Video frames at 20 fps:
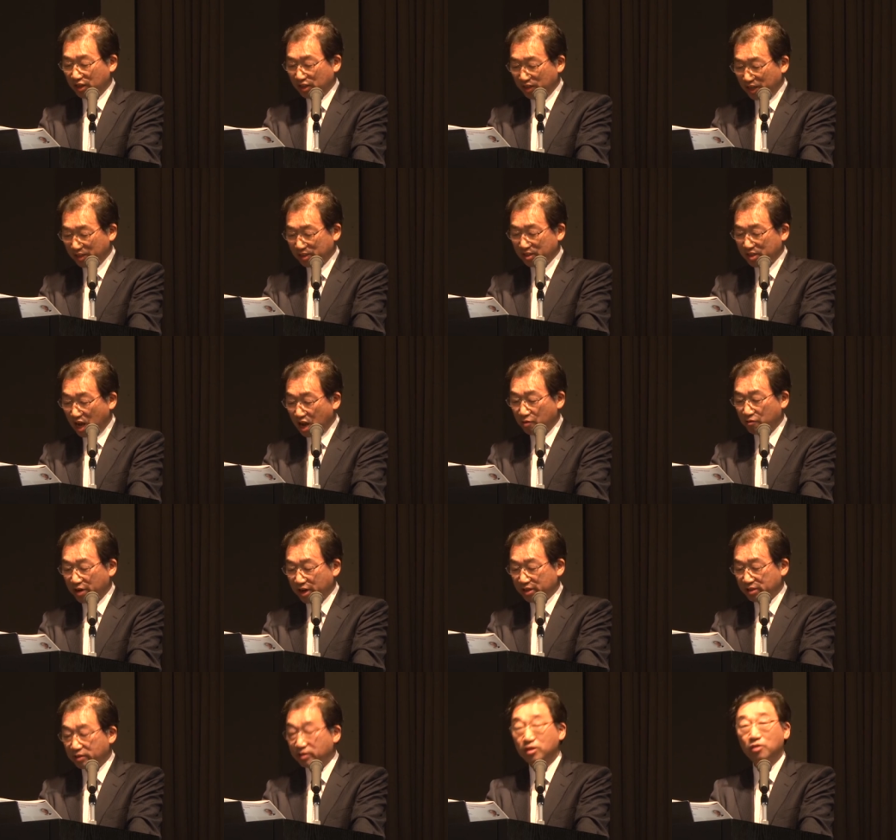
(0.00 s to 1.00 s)
this
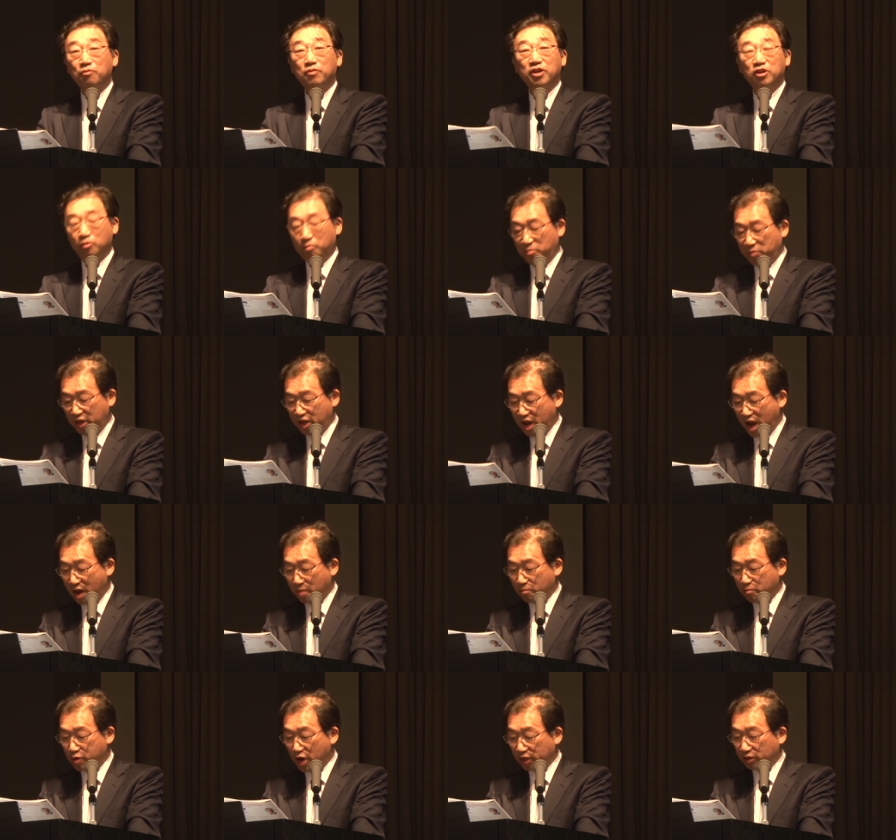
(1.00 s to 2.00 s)
conference will be a
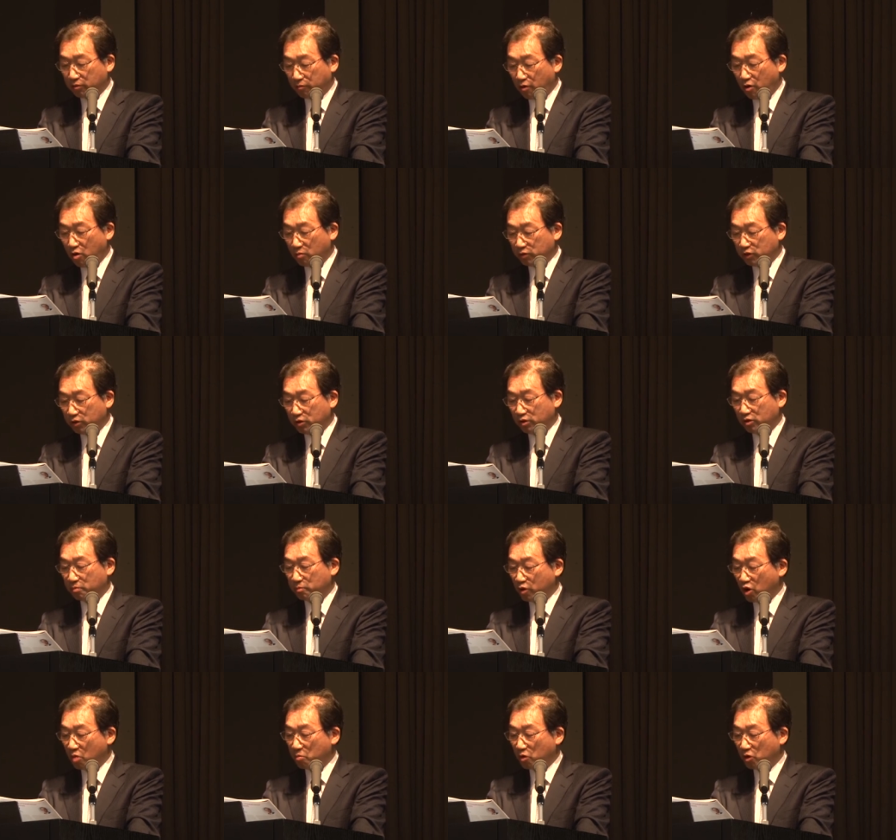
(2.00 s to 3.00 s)
platform to
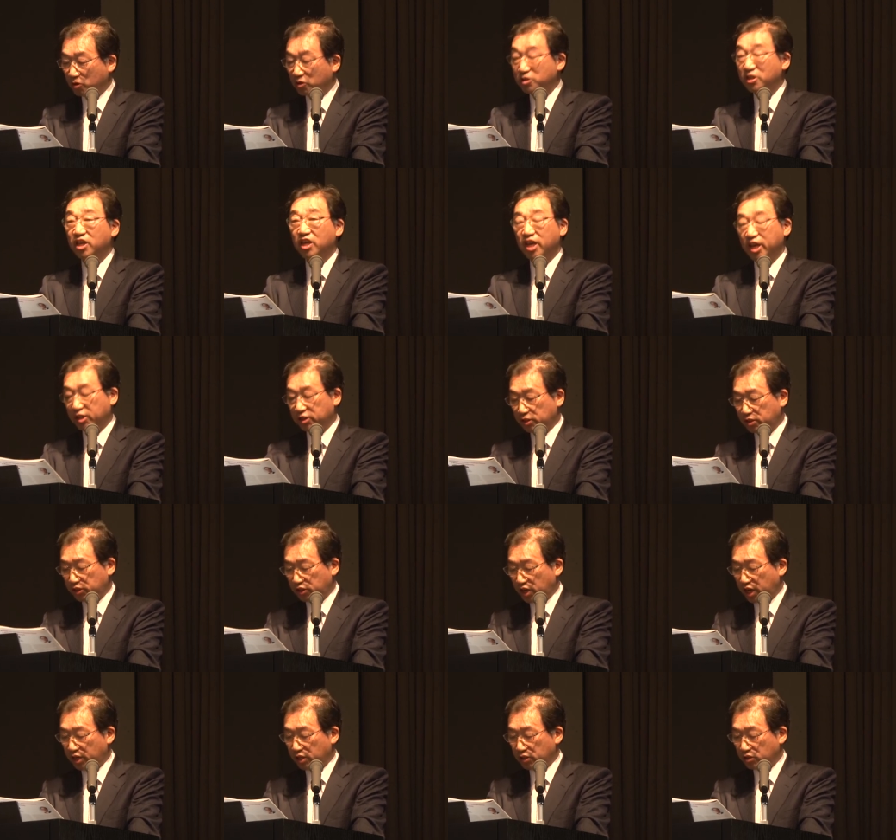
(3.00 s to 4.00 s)
promote the
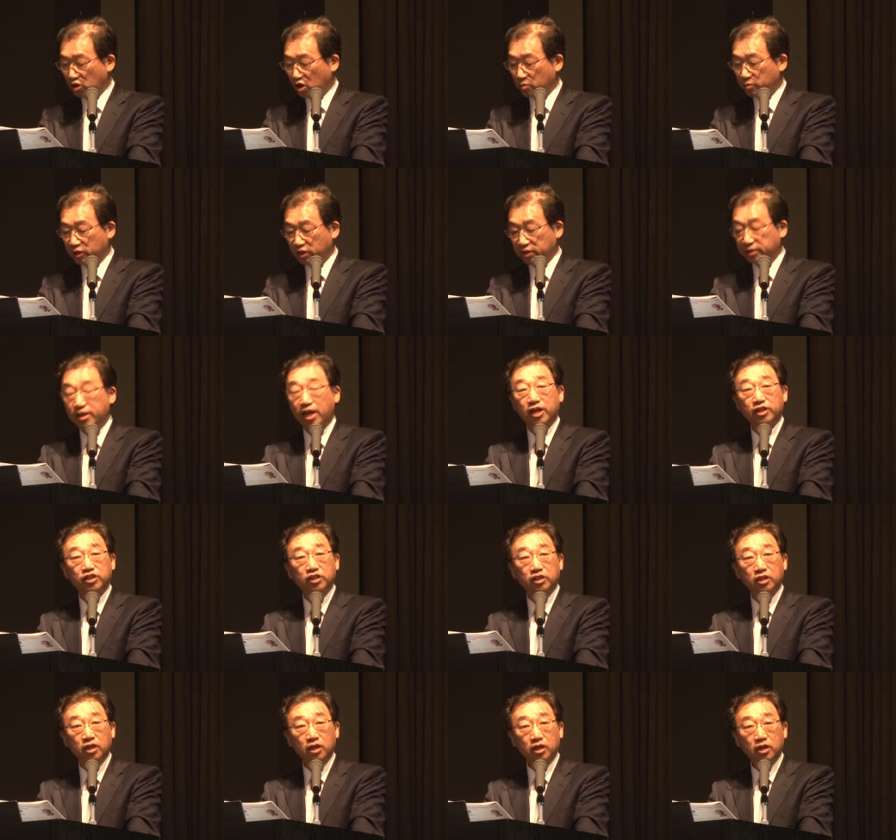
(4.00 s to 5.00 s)
exchange of
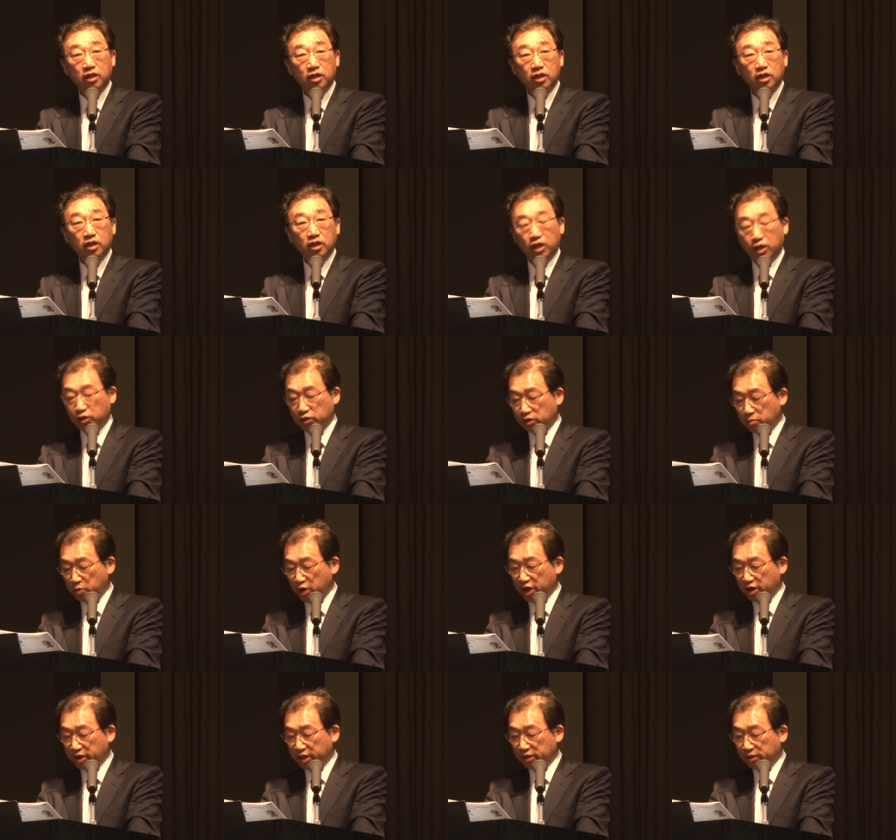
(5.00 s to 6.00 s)
research,
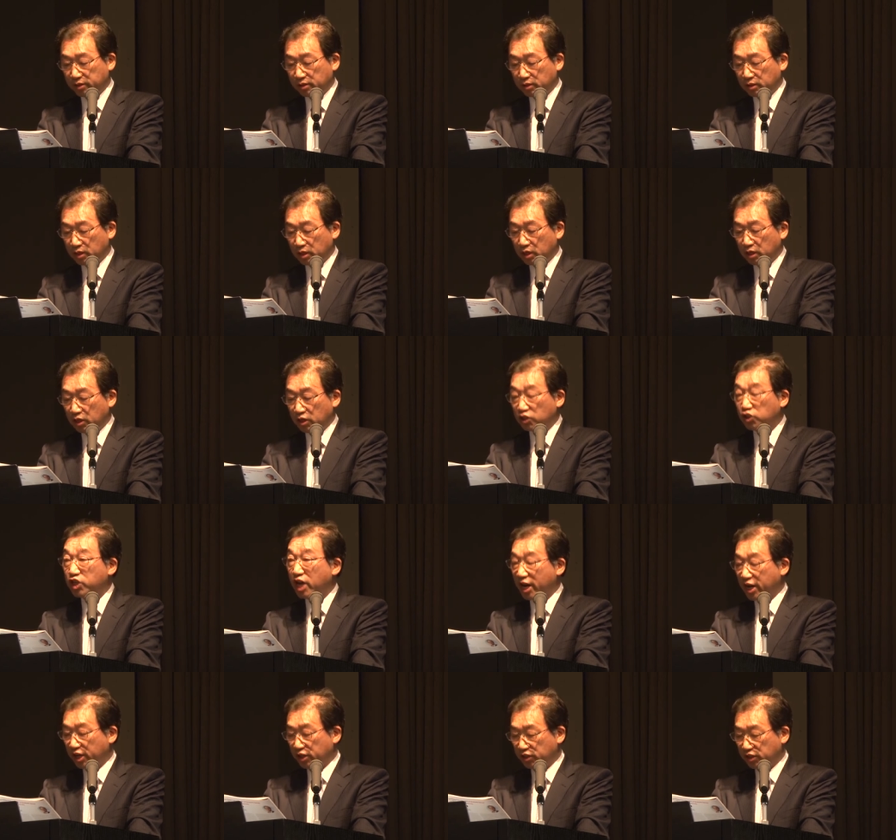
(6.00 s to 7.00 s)
experience,
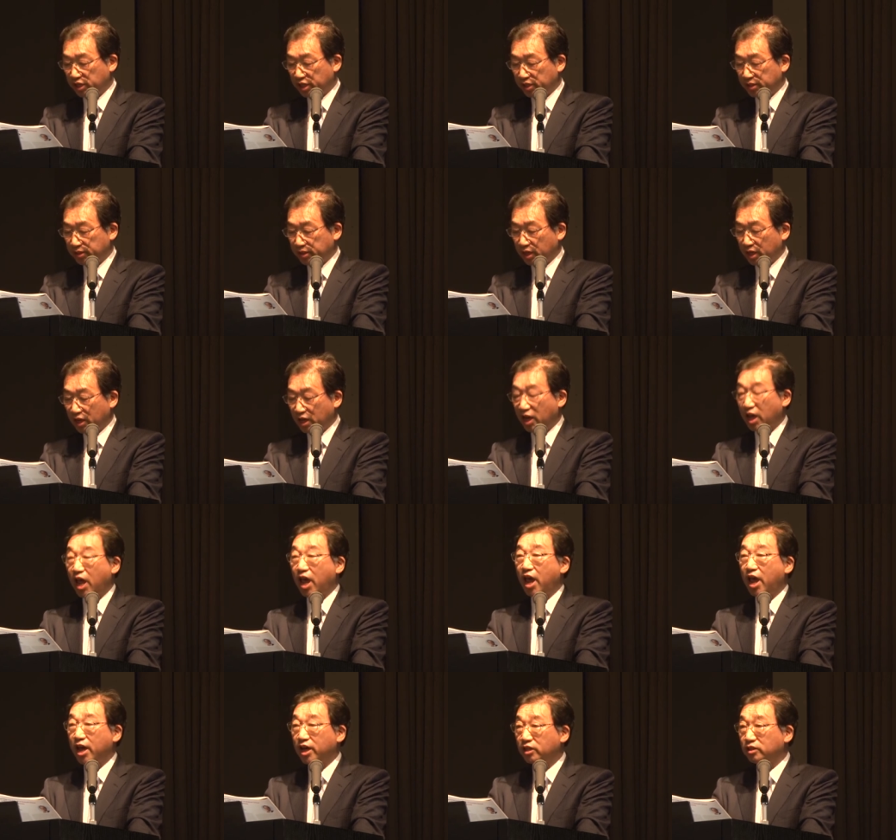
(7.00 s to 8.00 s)
challenges,
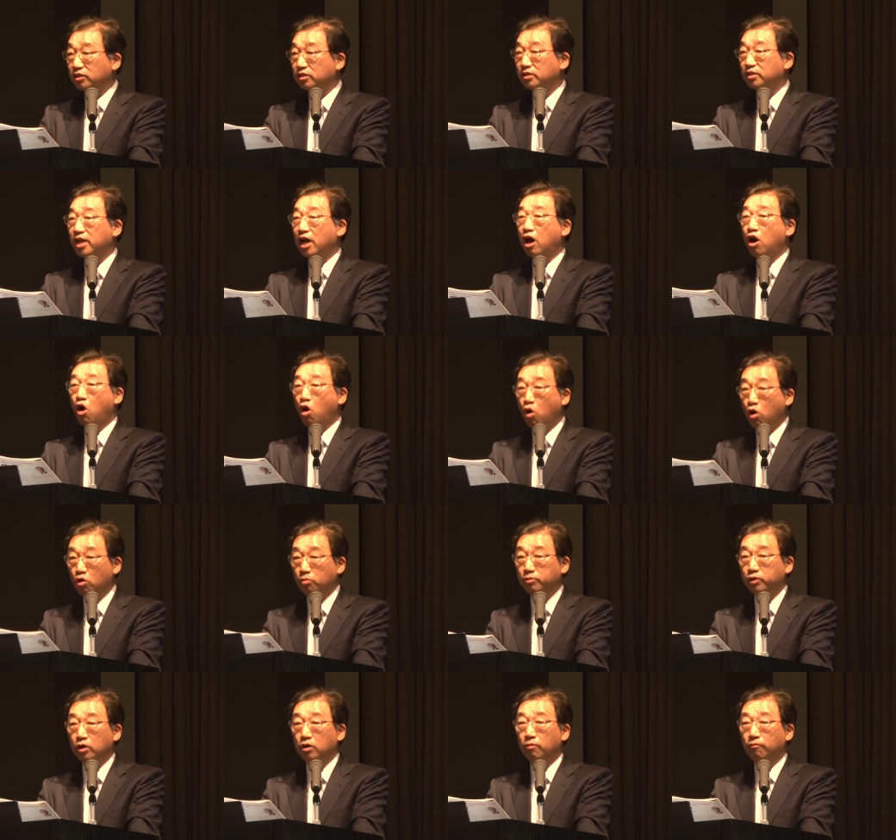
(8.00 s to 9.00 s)
and the
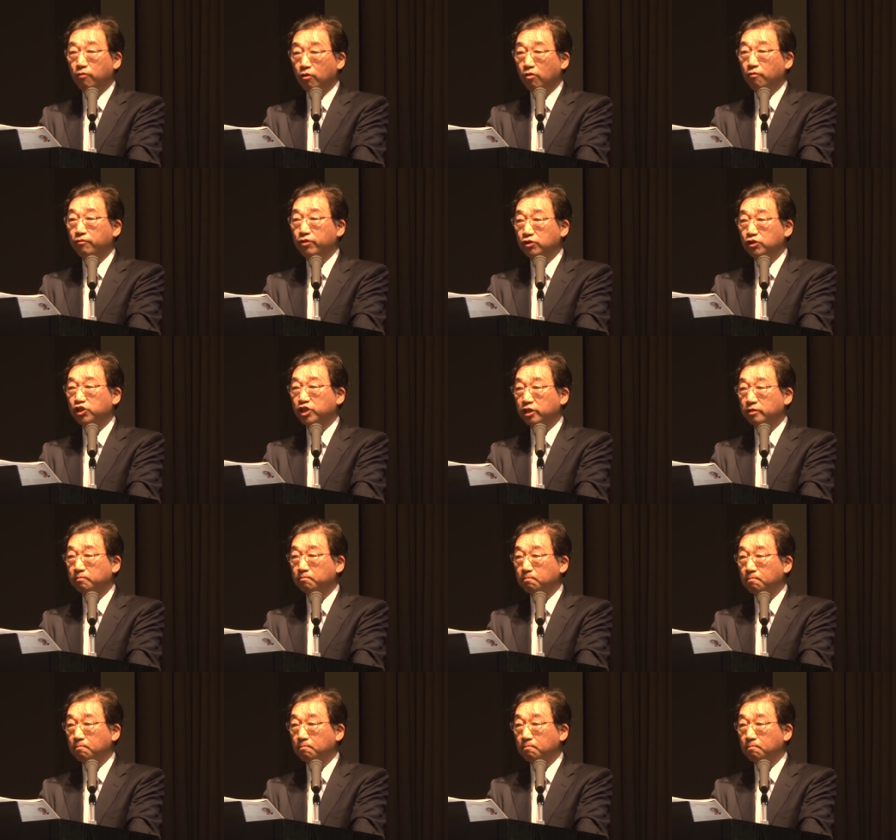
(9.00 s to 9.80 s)
hope for future.